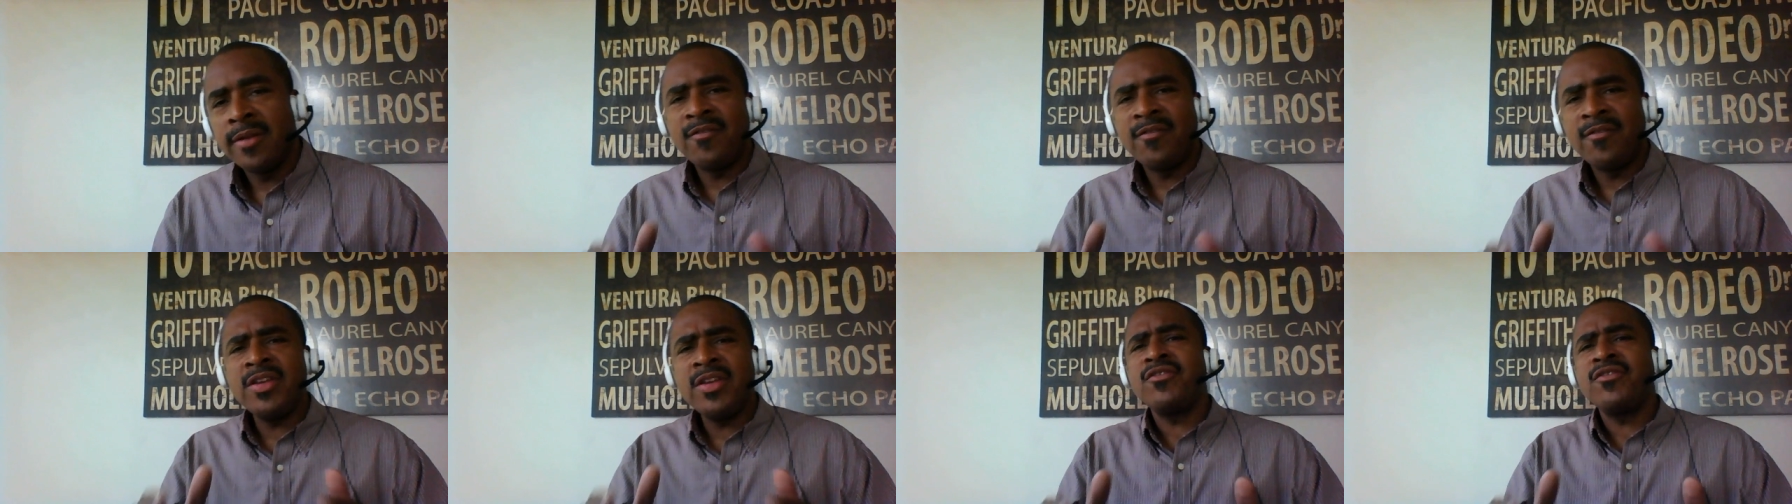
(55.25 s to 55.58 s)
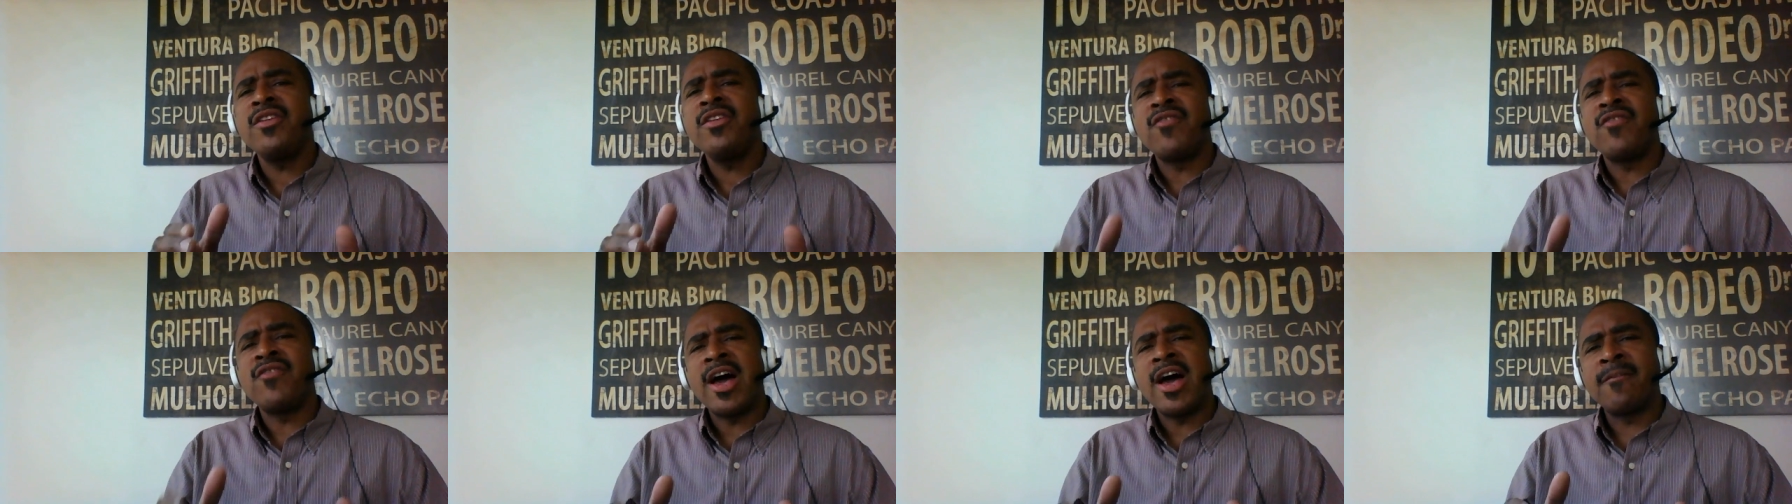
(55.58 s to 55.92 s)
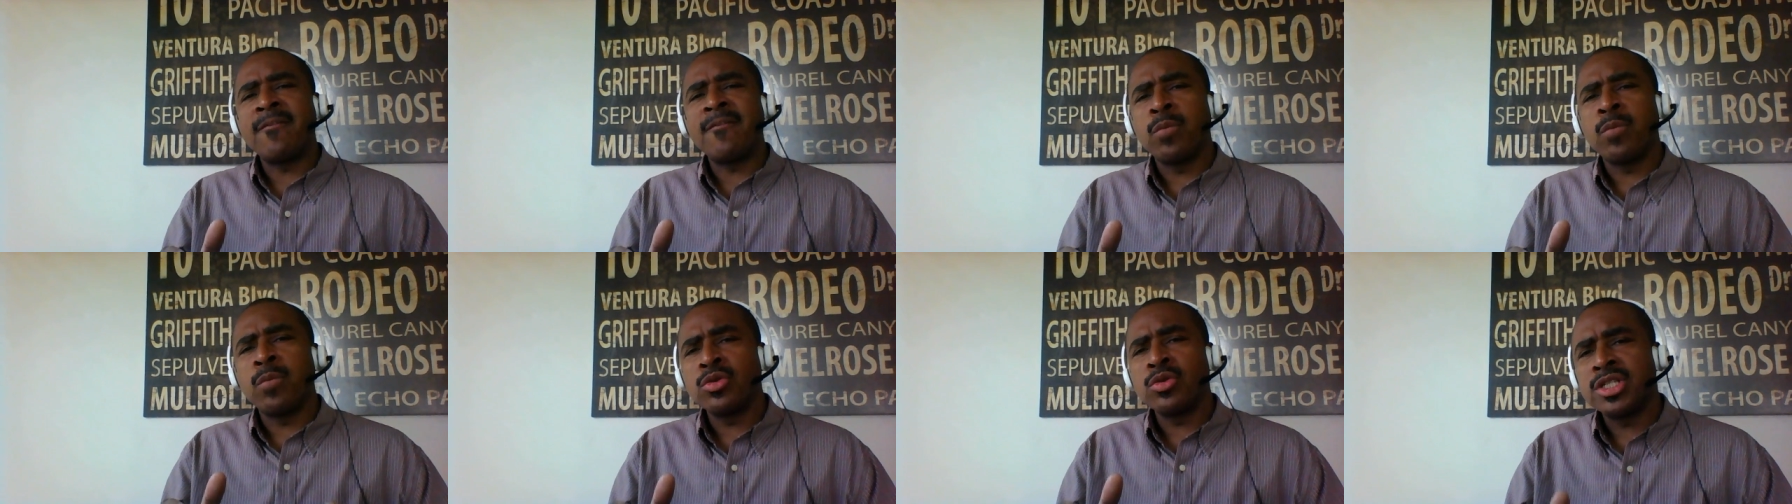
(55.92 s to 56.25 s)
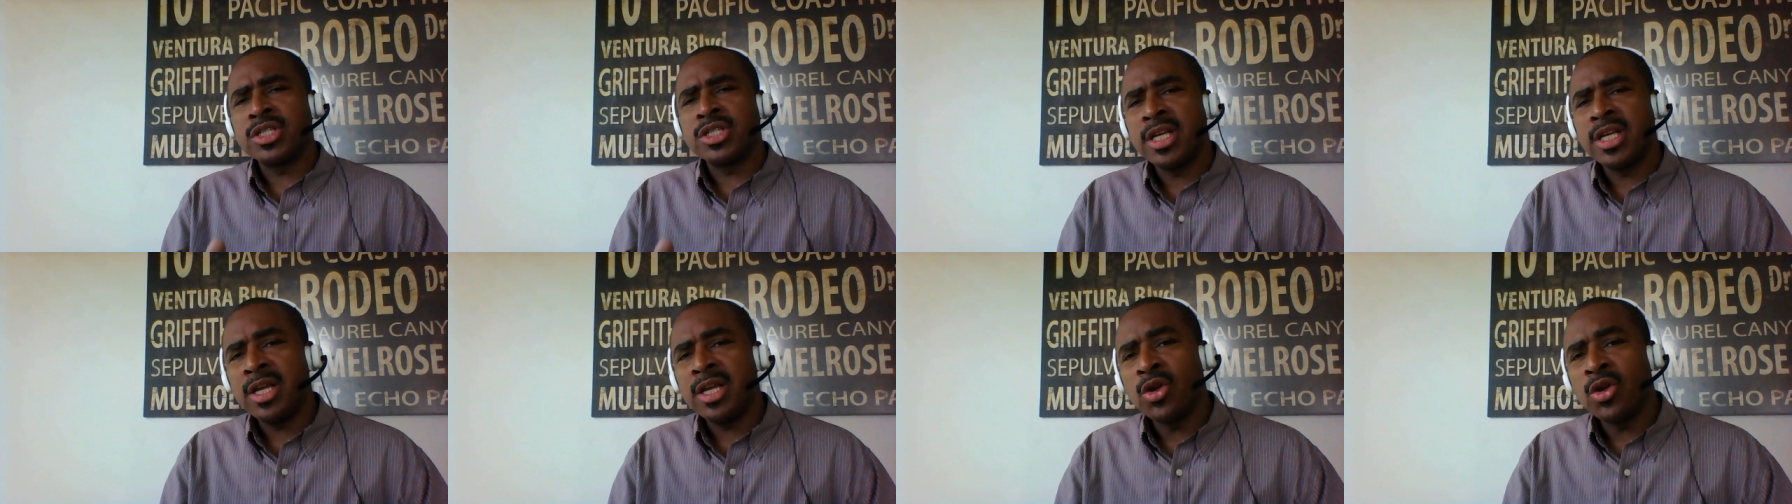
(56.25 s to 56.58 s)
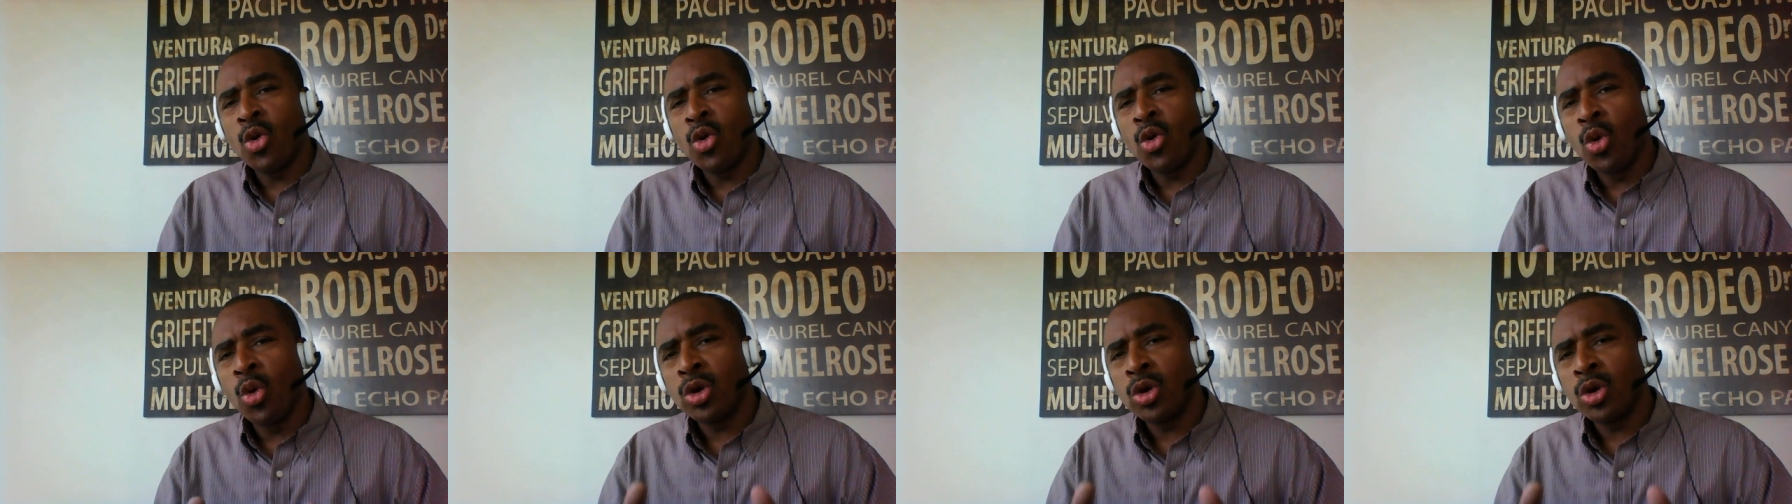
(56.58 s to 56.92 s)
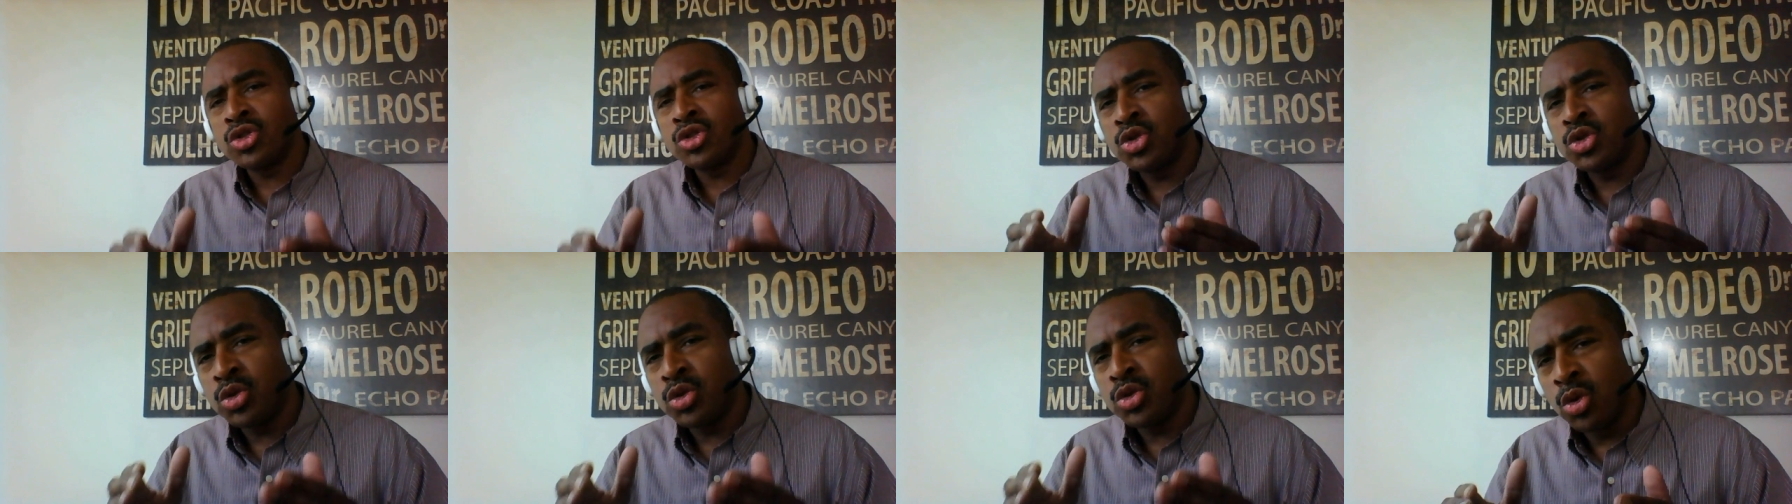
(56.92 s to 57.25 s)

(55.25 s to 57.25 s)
55% or